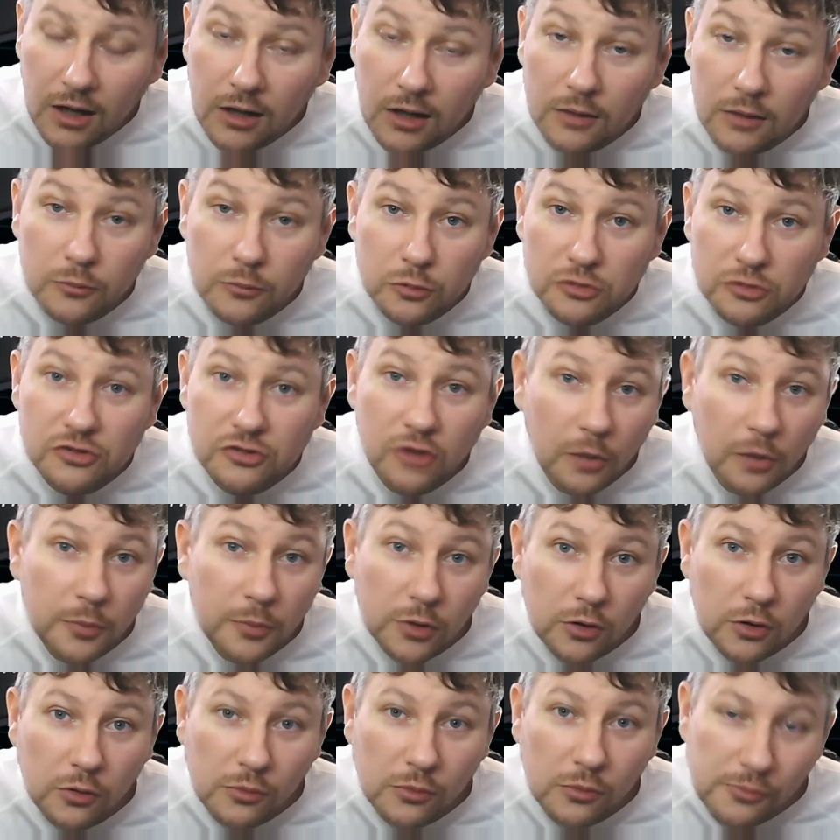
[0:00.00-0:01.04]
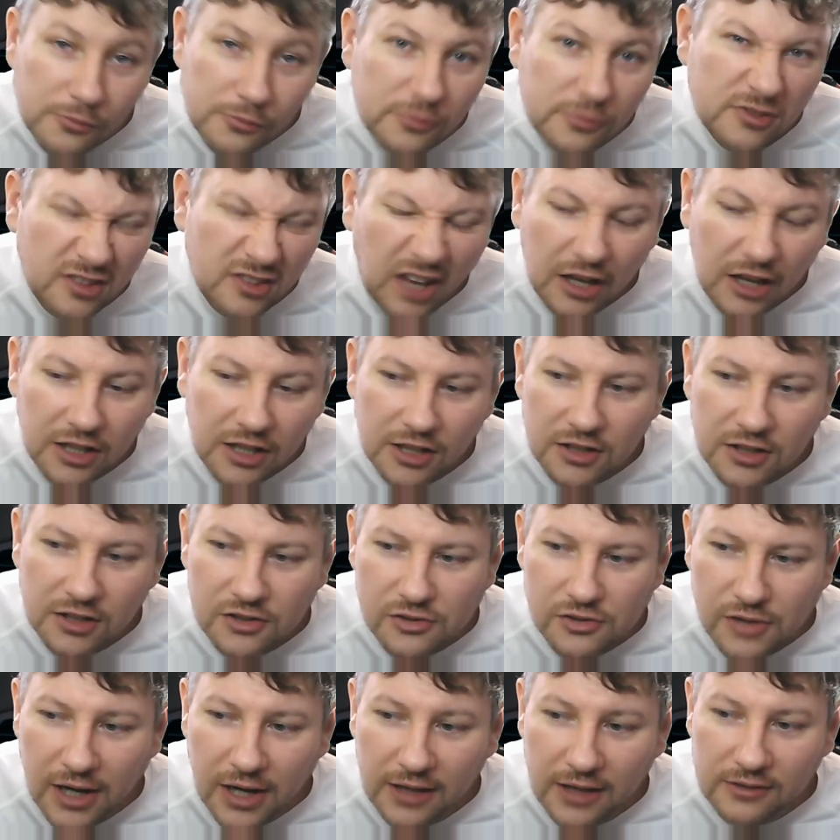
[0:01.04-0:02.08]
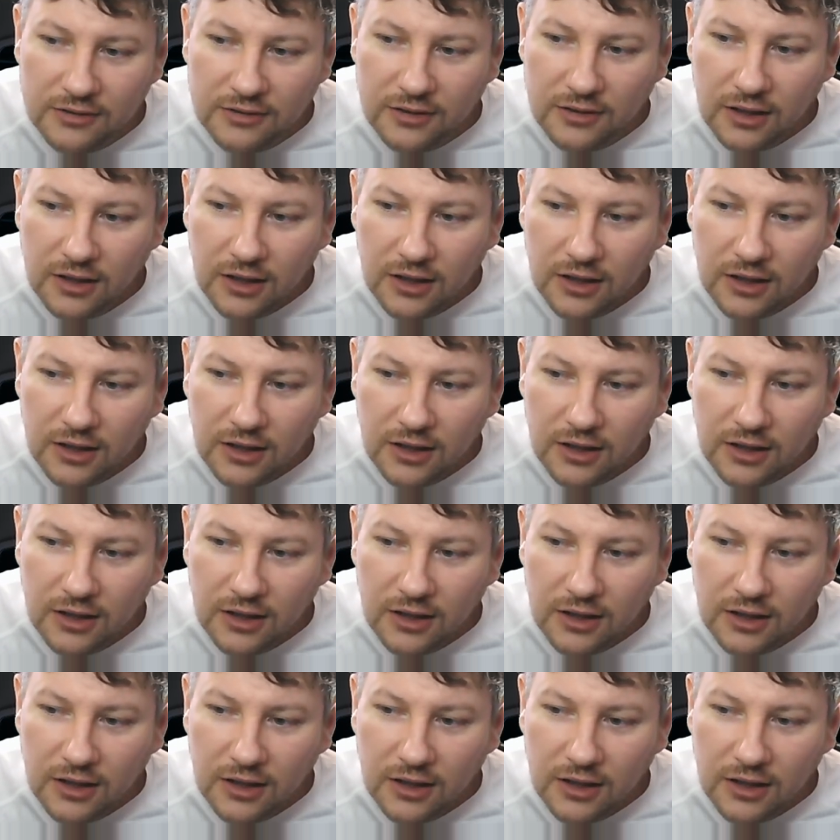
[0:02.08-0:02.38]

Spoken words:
will stop you dead in its tracks.